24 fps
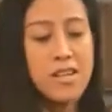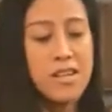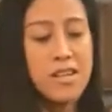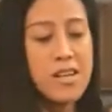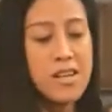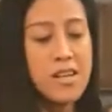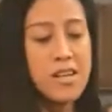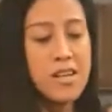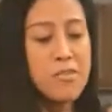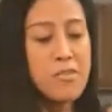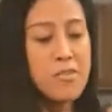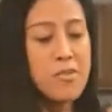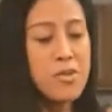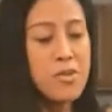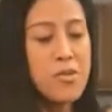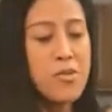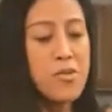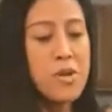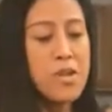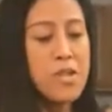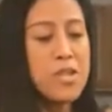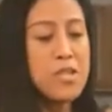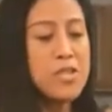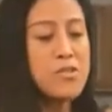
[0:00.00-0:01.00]
If you
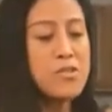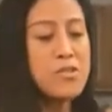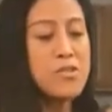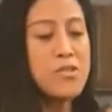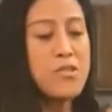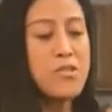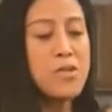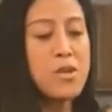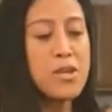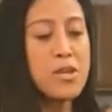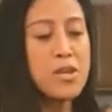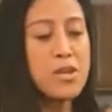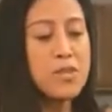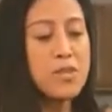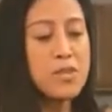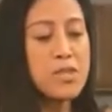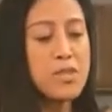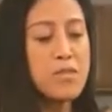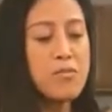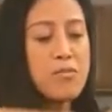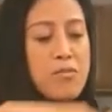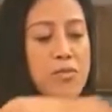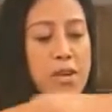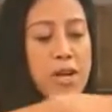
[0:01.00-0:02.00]
don't want to use oil or
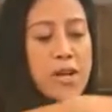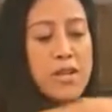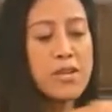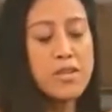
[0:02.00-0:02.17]
deep fry,